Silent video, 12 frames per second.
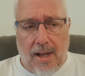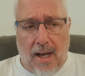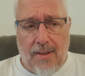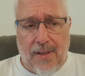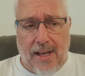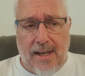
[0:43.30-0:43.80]
I
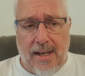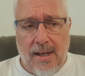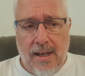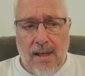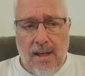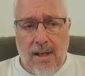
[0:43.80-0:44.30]
think
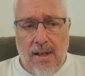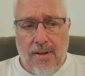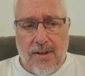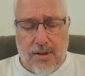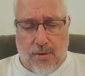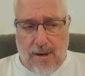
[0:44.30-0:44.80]

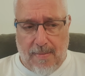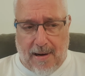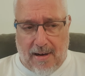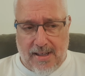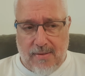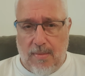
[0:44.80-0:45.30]
the Tory
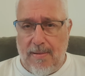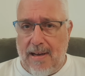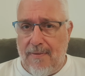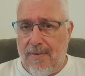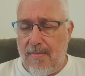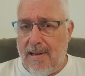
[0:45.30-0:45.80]
party will be
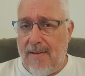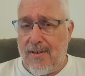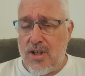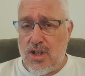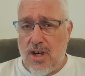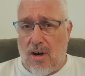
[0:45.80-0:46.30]
in for a bit of a
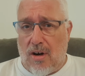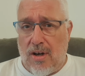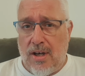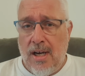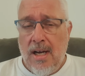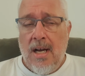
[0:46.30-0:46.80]

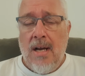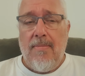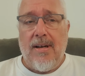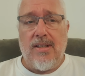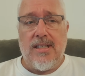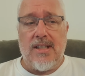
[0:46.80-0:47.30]
shock,
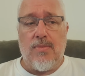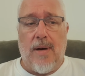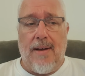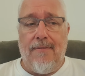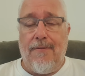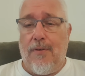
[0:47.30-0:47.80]
because it's
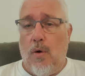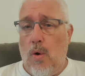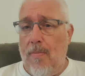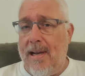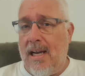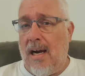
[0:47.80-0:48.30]
when four
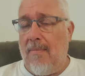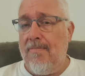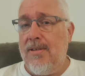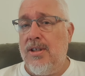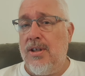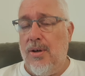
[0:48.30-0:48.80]

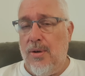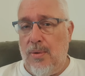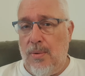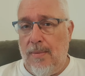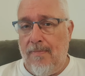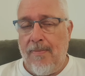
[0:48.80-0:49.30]
become
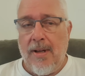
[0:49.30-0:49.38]
two.